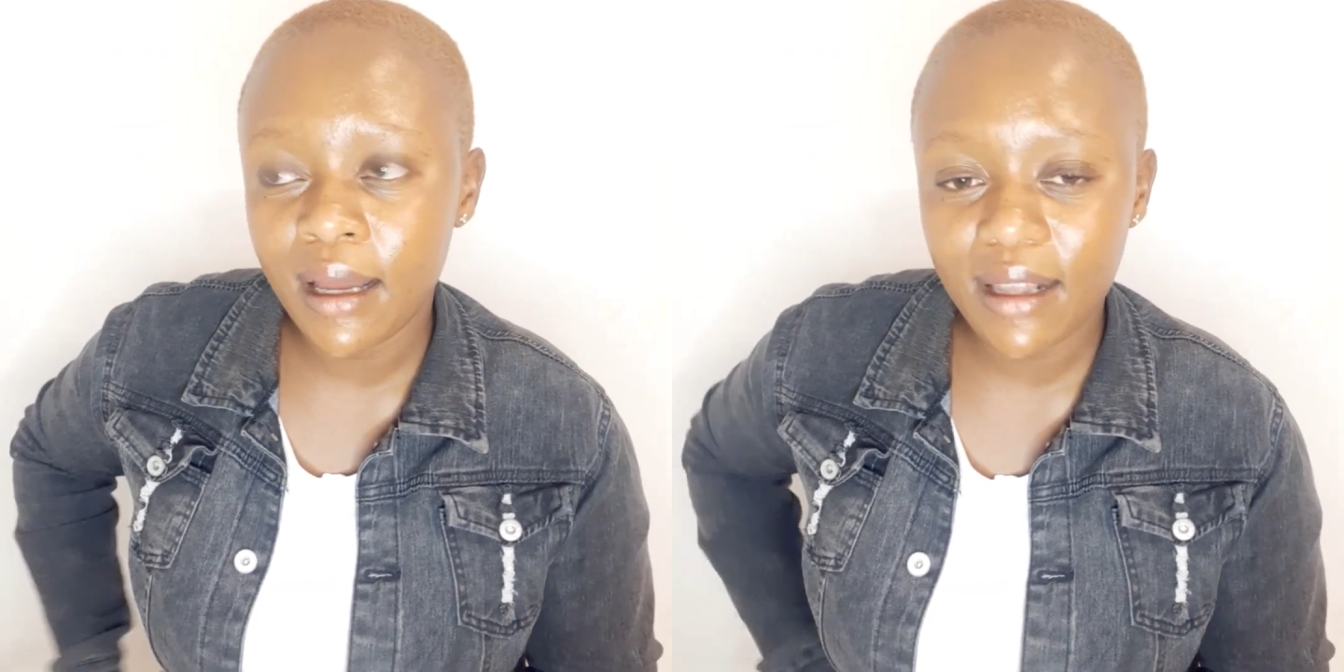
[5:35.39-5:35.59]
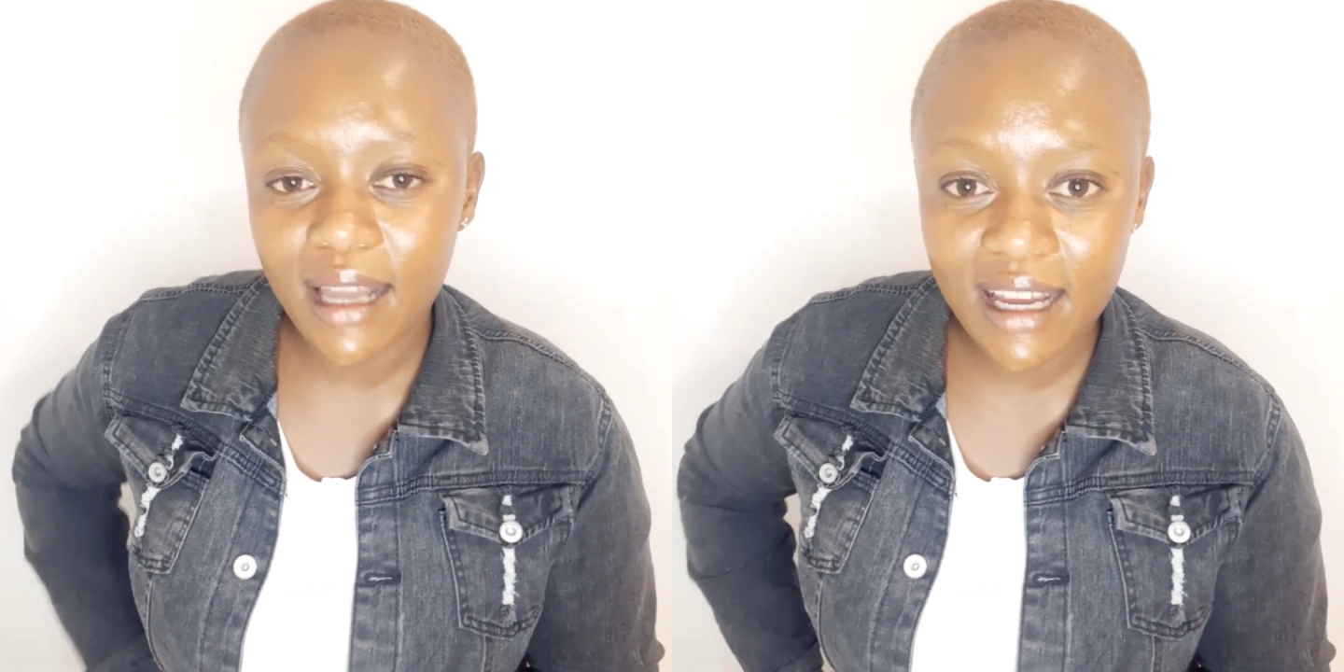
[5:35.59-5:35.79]

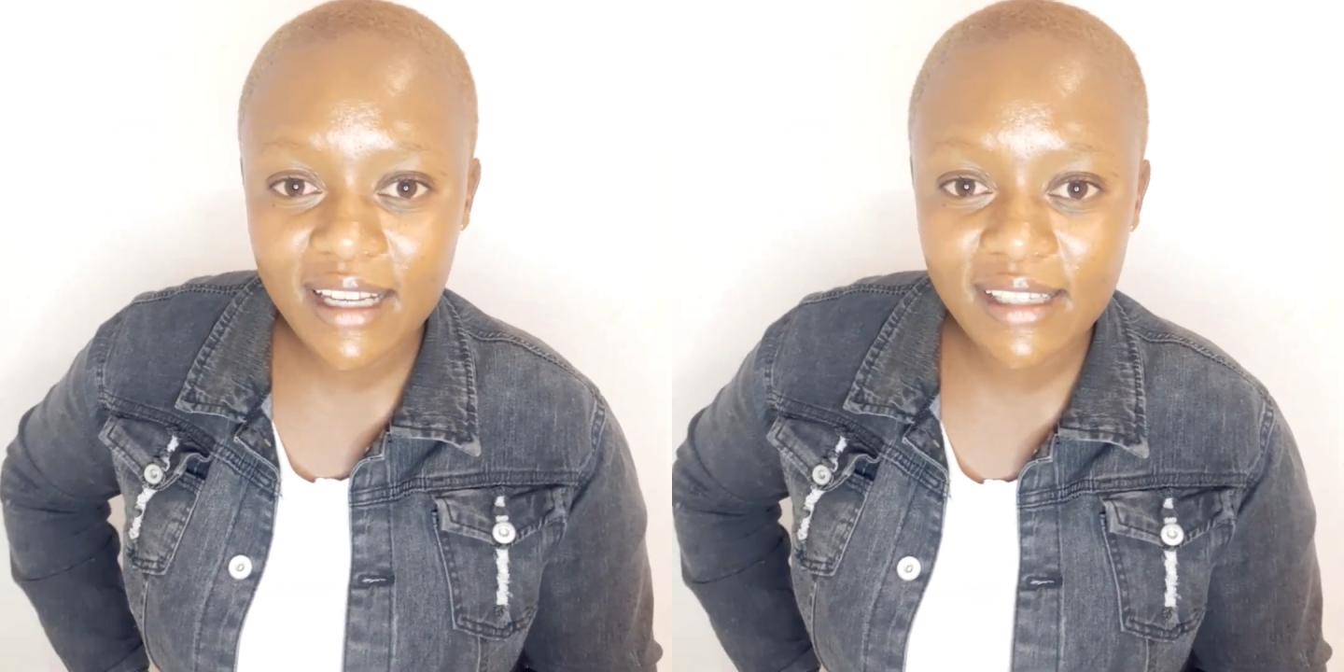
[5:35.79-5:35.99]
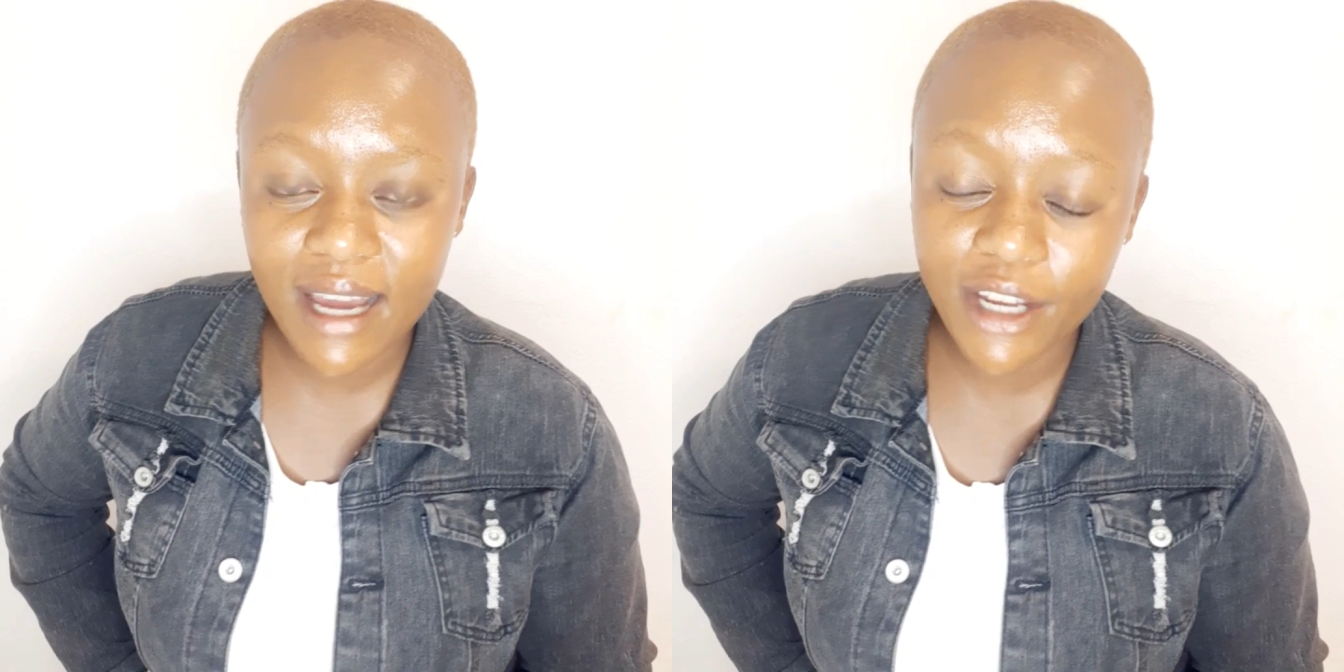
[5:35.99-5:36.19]

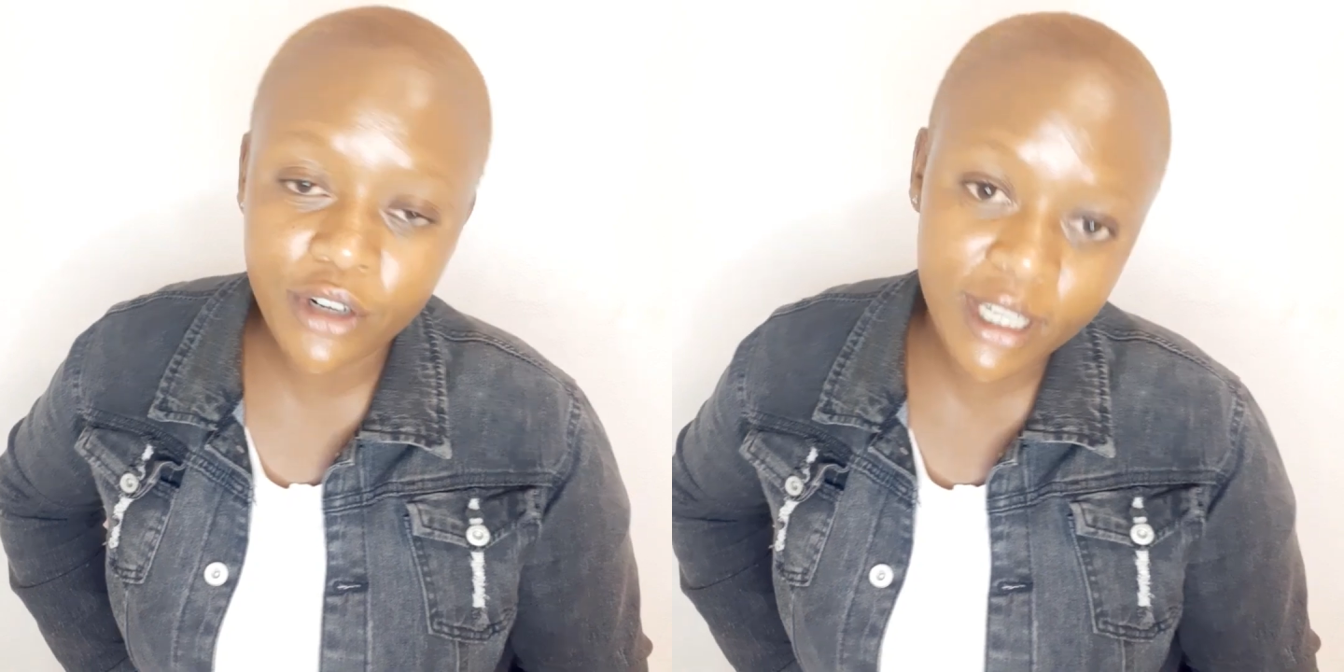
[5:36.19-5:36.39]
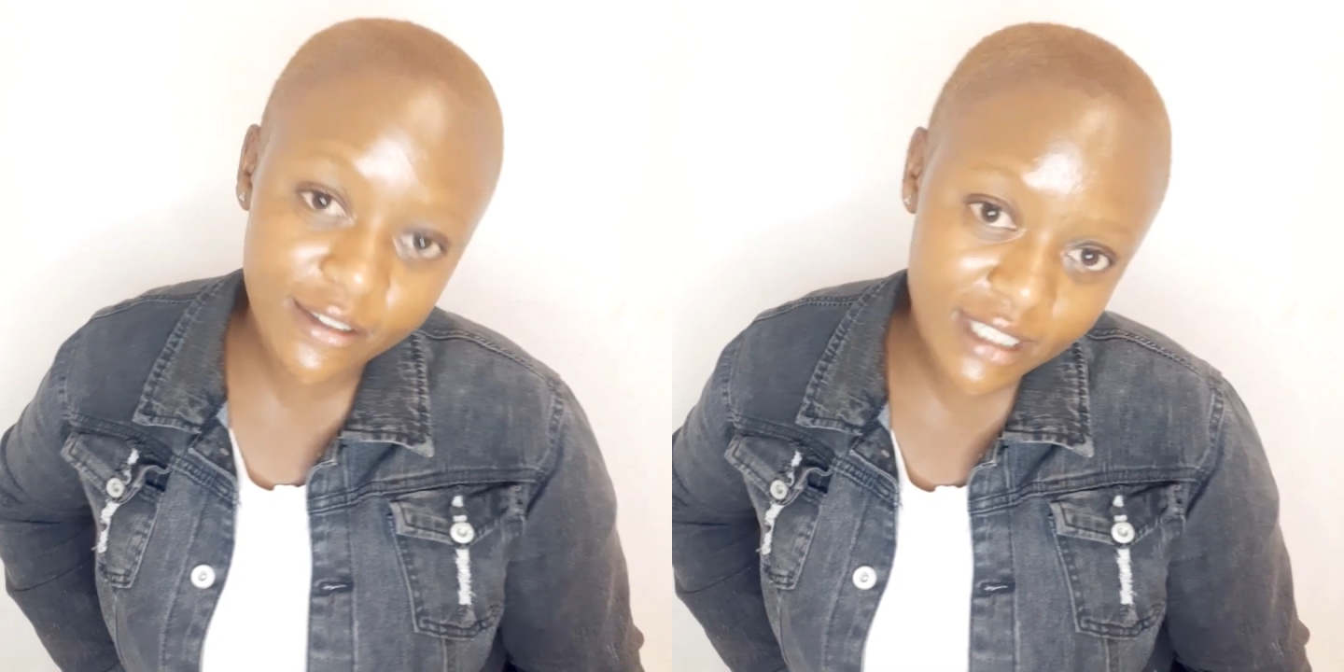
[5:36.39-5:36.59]
Guys, I
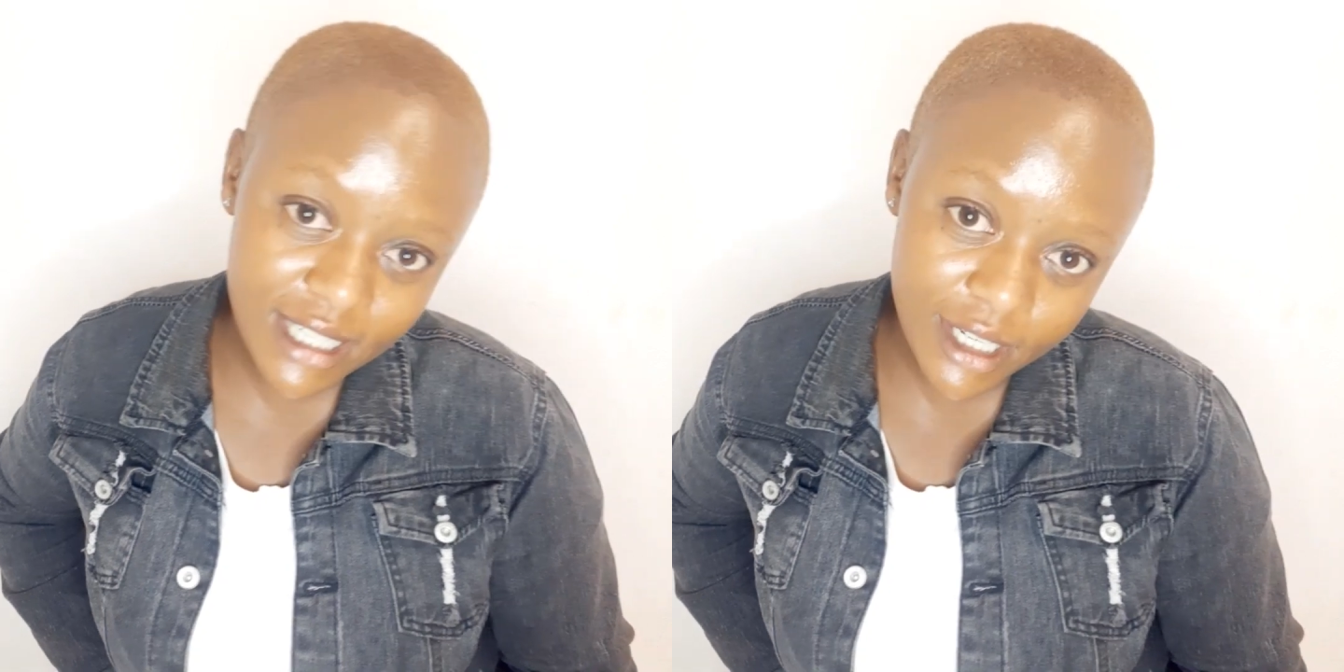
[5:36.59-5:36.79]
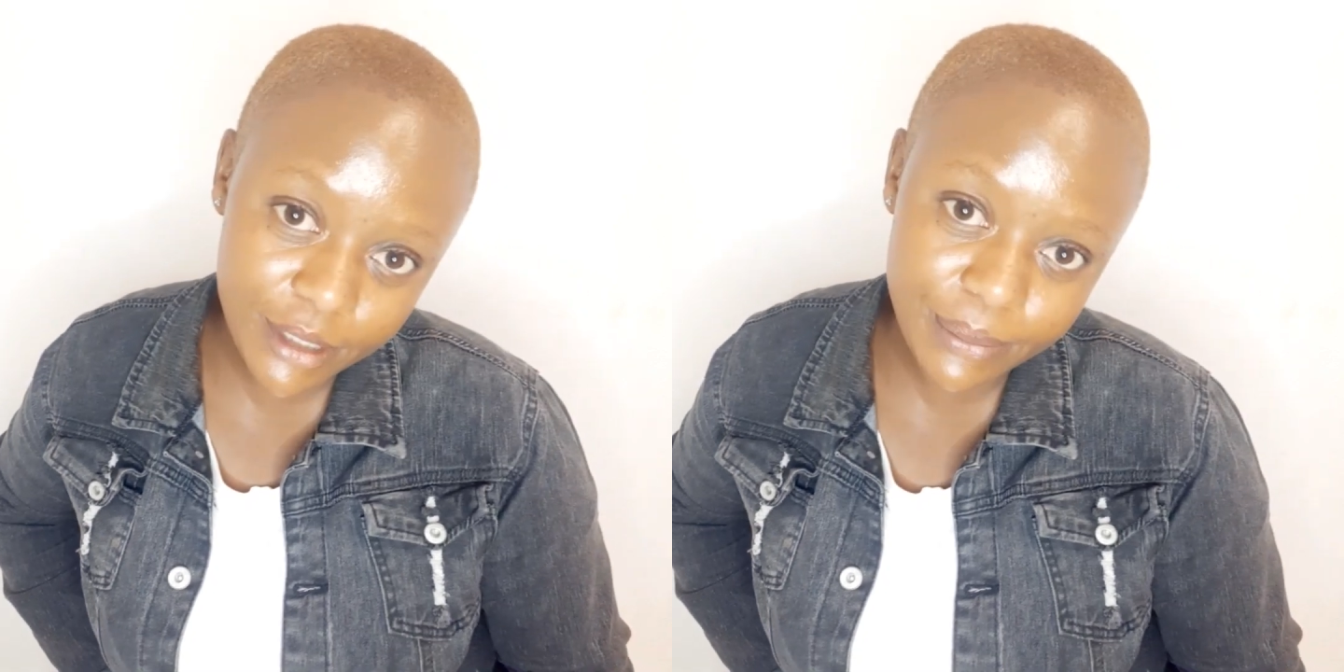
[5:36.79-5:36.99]
don't have a
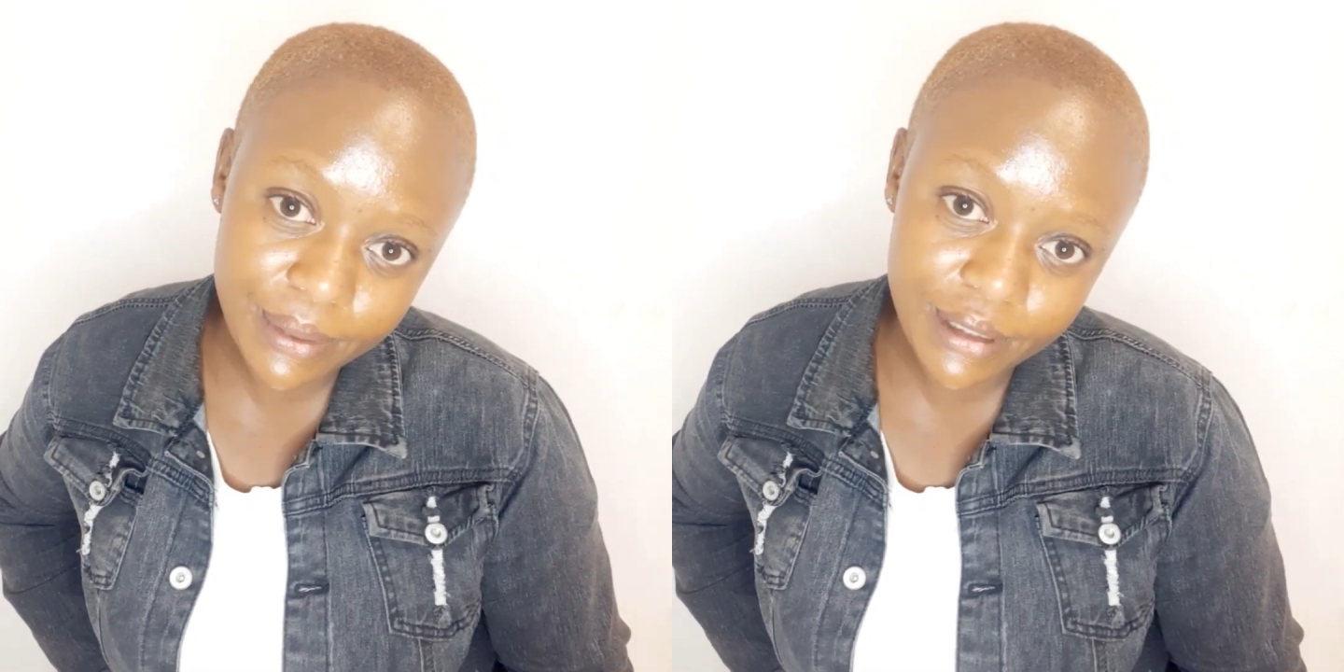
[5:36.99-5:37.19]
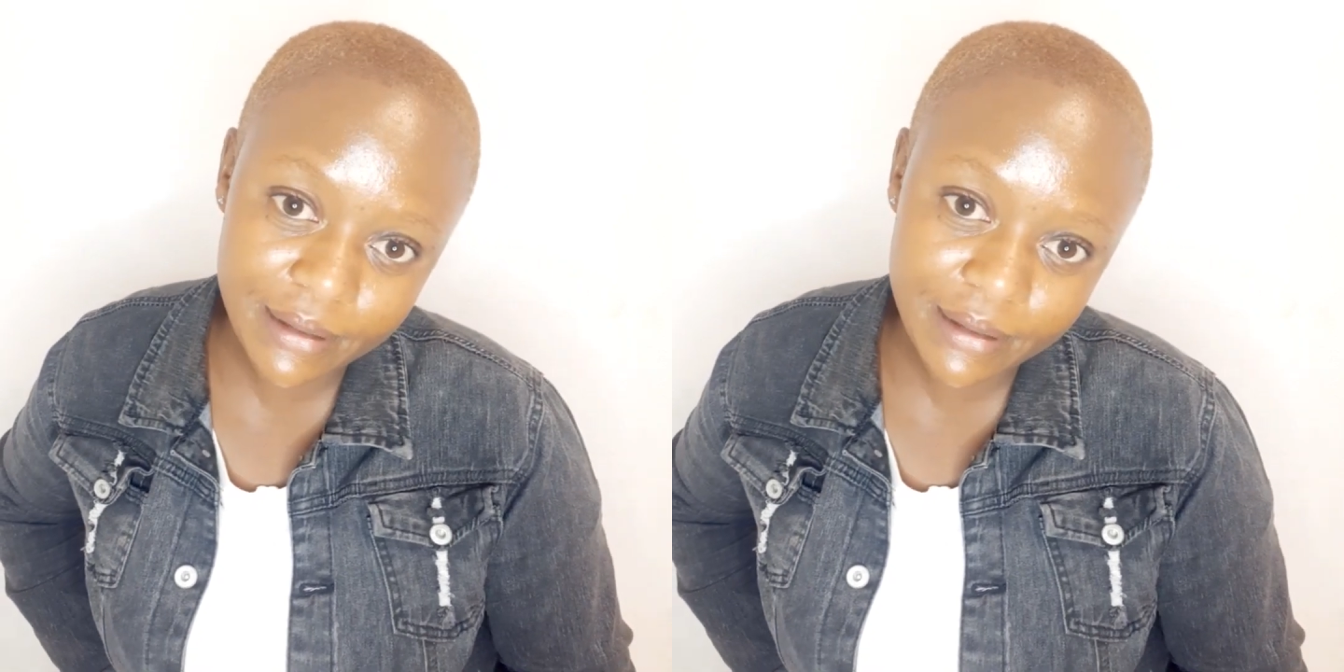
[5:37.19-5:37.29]
type.